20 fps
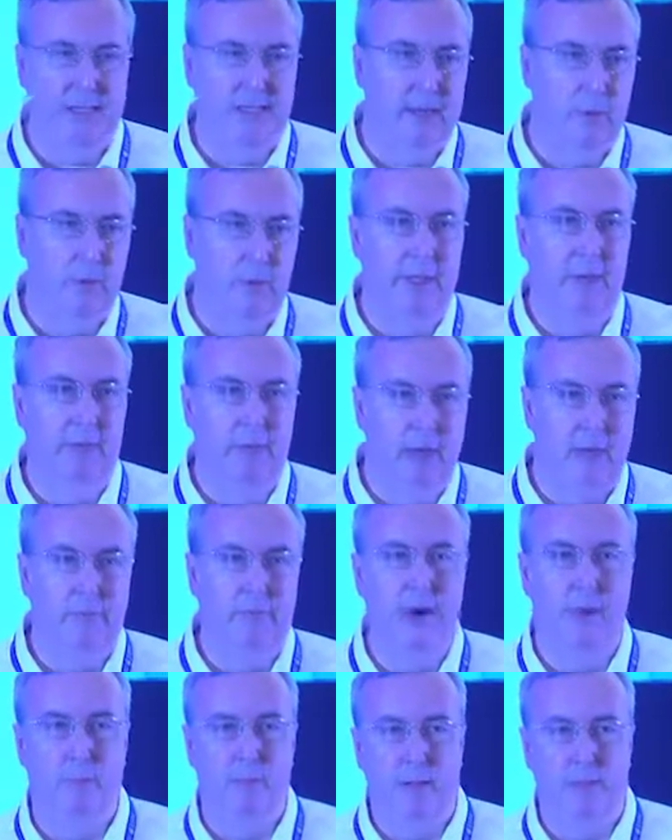So when you get
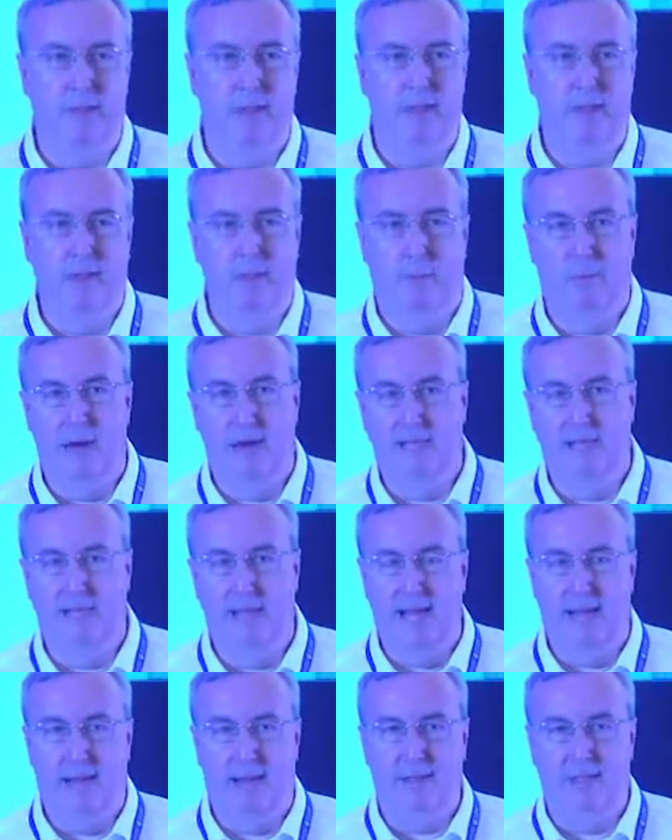robots that can operate in
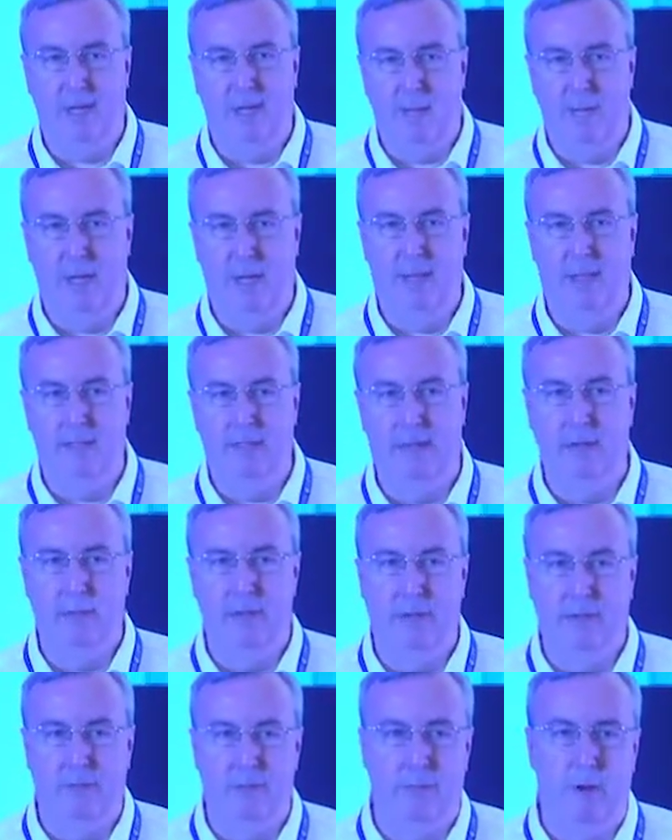the outside world, you can
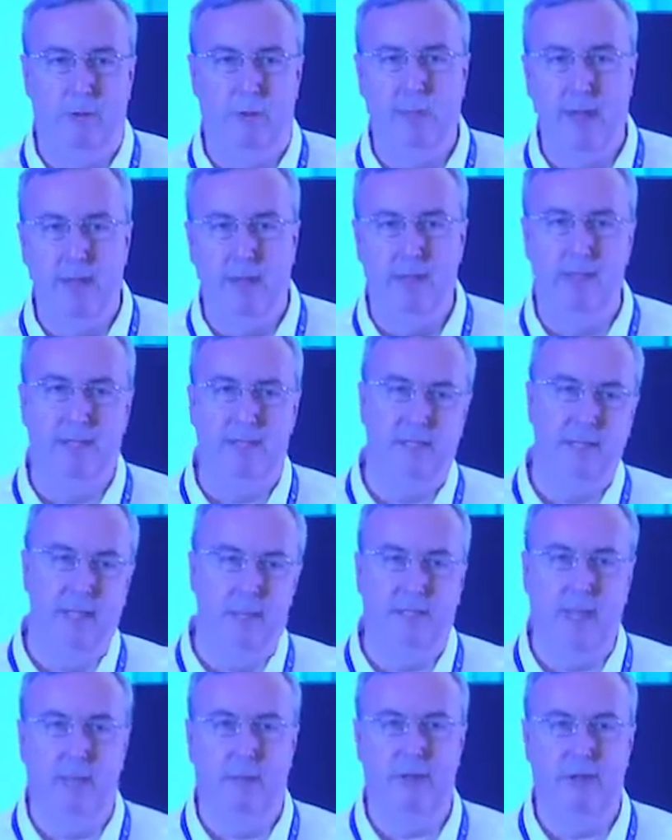put them on wheels and they
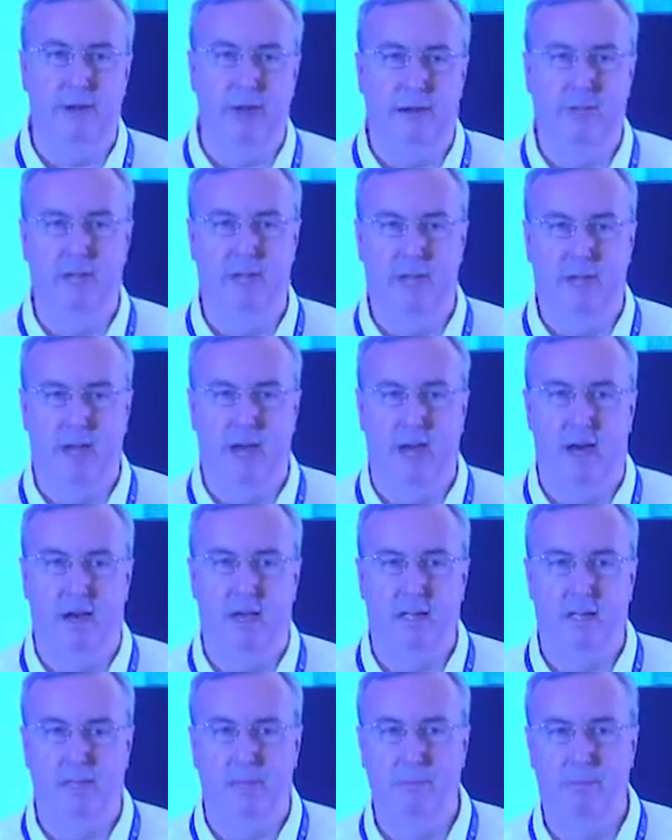become driverless
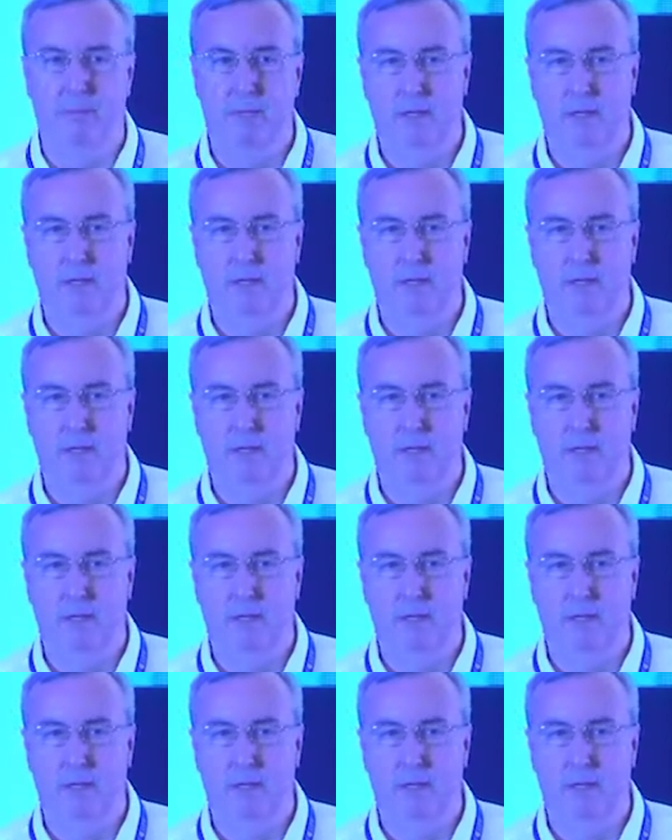cars,